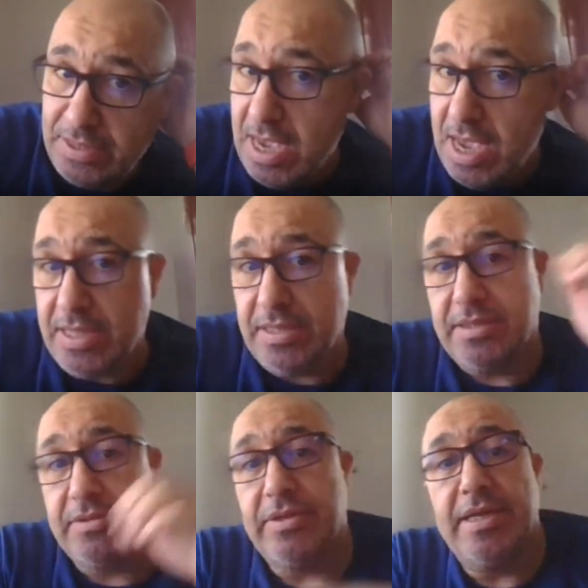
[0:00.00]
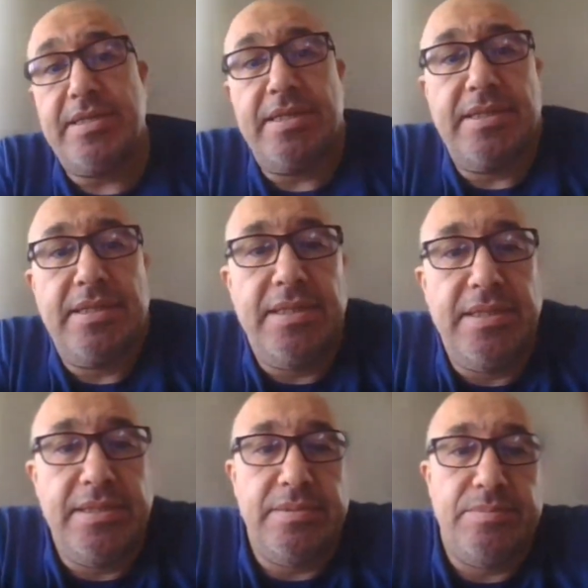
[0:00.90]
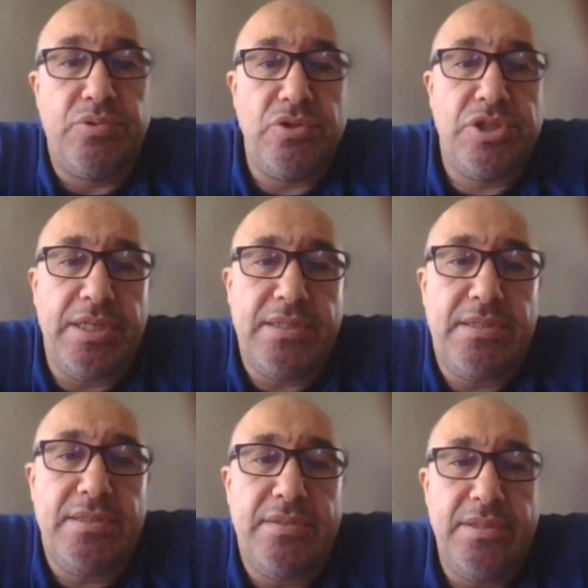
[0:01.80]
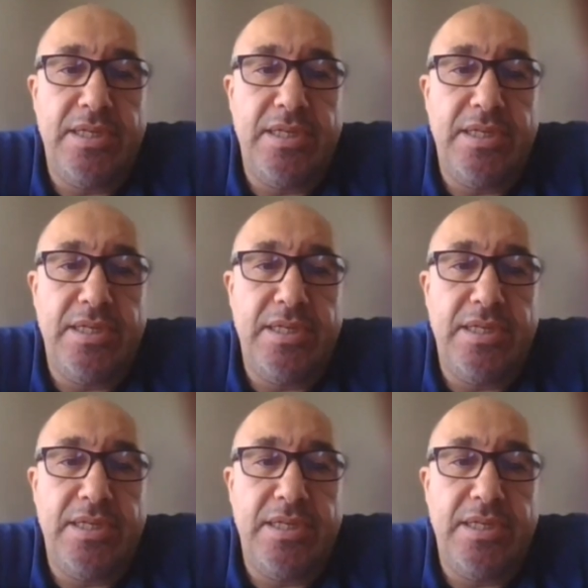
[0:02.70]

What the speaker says: and creating a project,